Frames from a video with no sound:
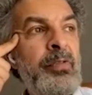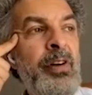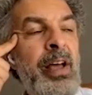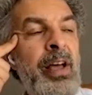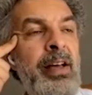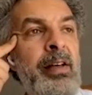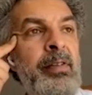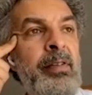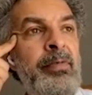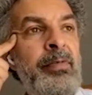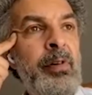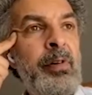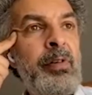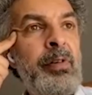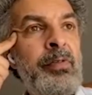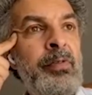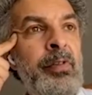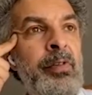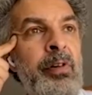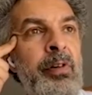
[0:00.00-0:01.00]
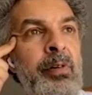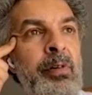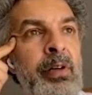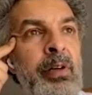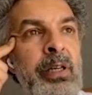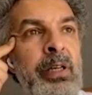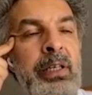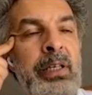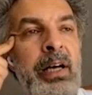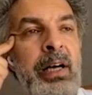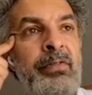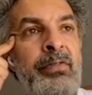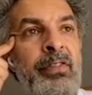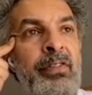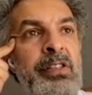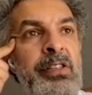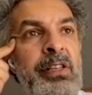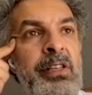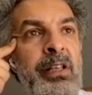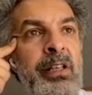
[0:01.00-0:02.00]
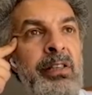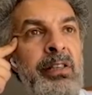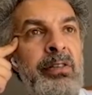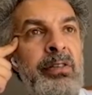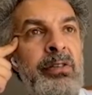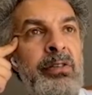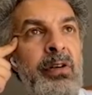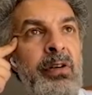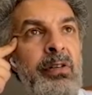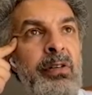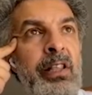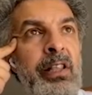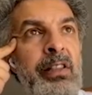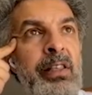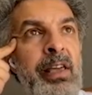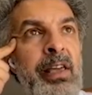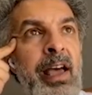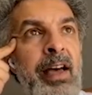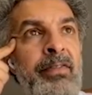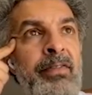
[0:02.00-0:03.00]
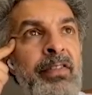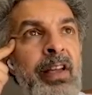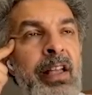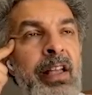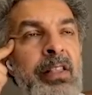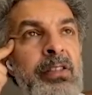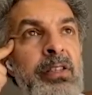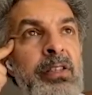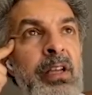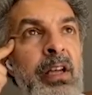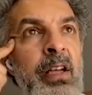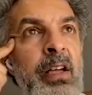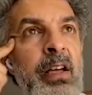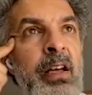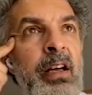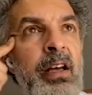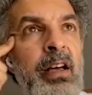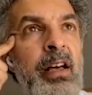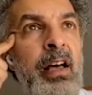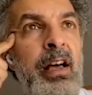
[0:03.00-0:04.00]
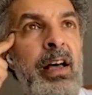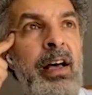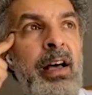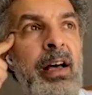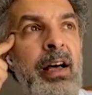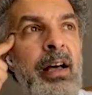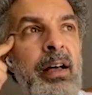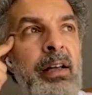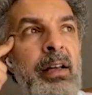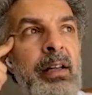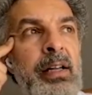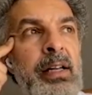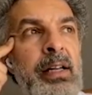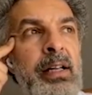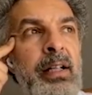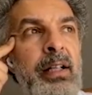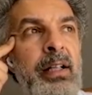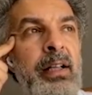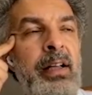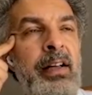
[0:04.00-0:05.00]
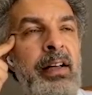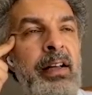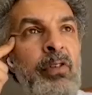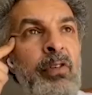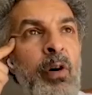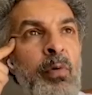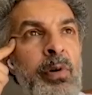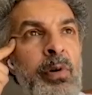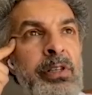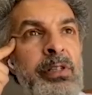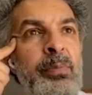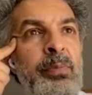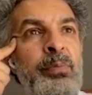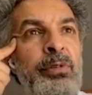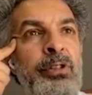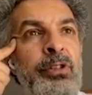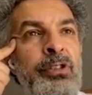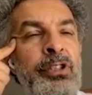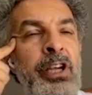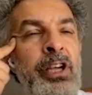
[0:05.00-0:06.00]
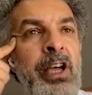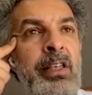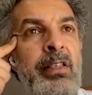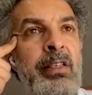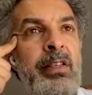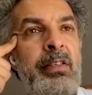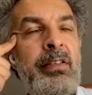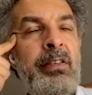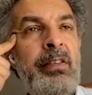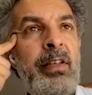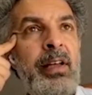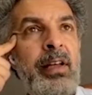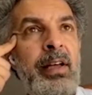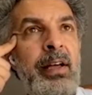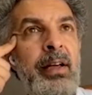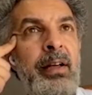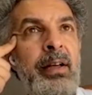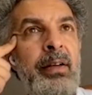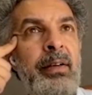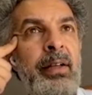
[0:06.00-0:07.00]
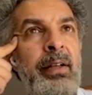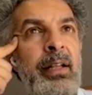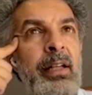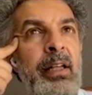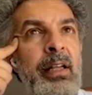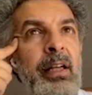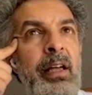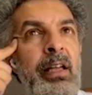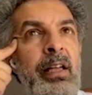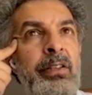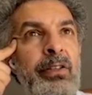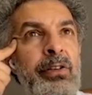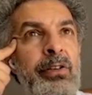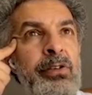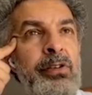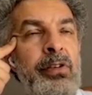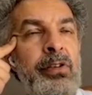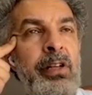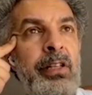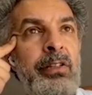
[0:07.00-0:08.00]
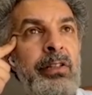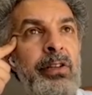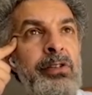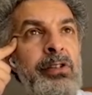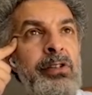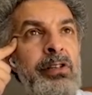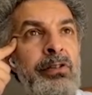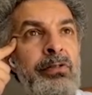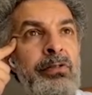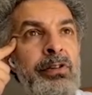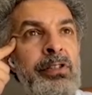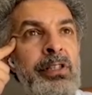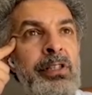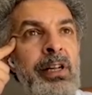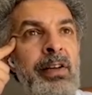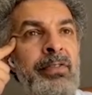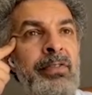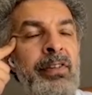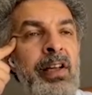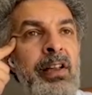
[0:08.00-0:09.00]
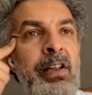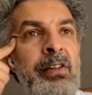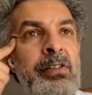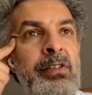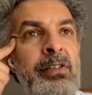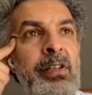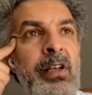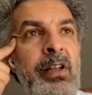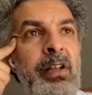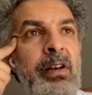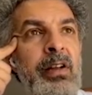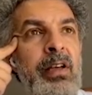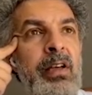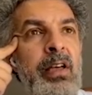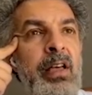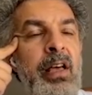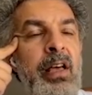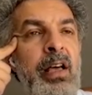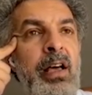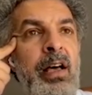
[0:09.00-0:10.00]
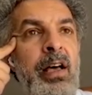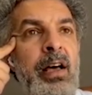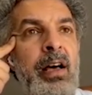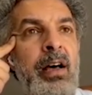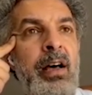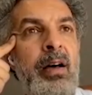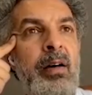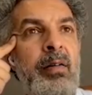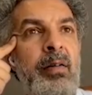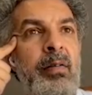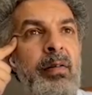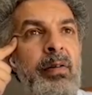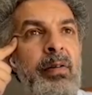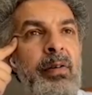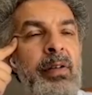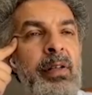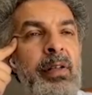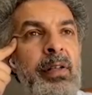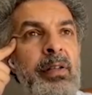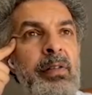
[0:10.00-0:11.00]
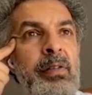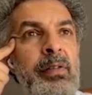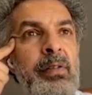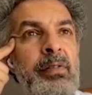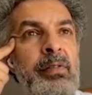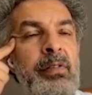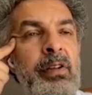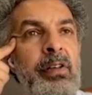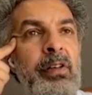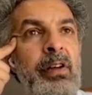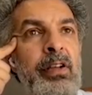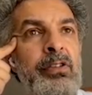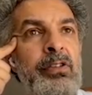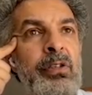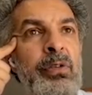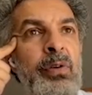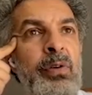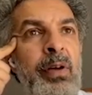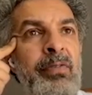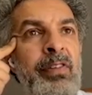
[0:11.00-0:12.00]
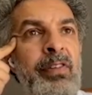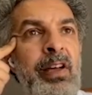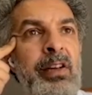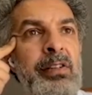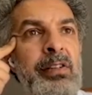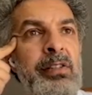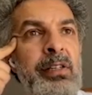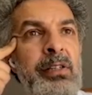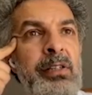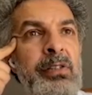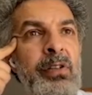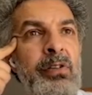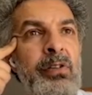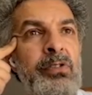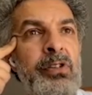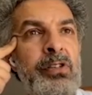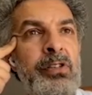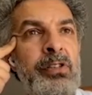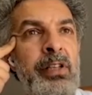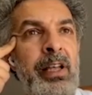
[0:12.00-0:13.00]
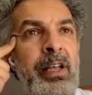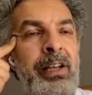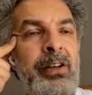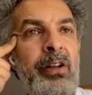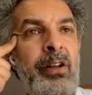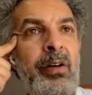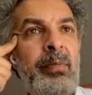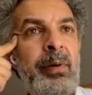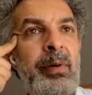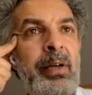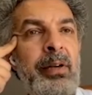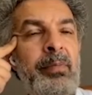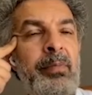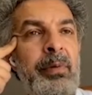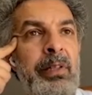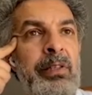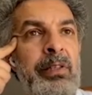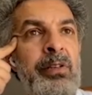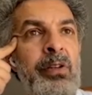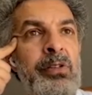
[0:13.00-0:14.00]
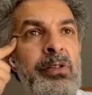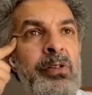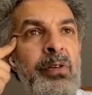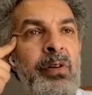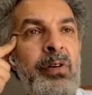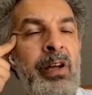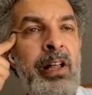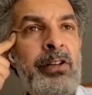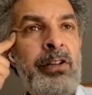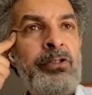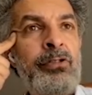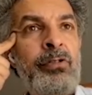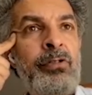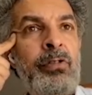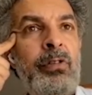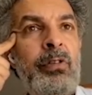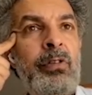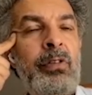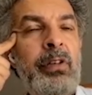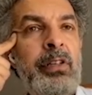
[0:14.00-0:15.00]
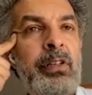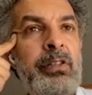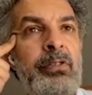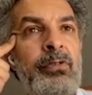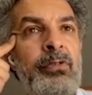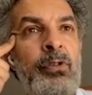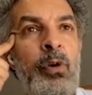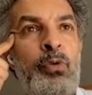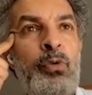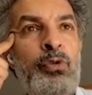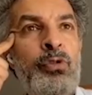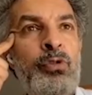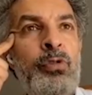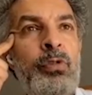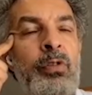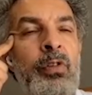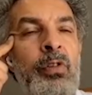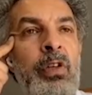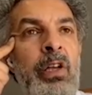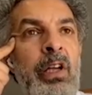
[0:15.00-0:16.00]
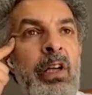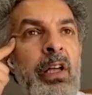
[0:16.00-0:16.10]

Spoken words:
for our friends in India to know that the Afghans have always appreciated India's interest in Afghanistan. The connection to Afghanistan is not just economic, but it's also cultural, it's social.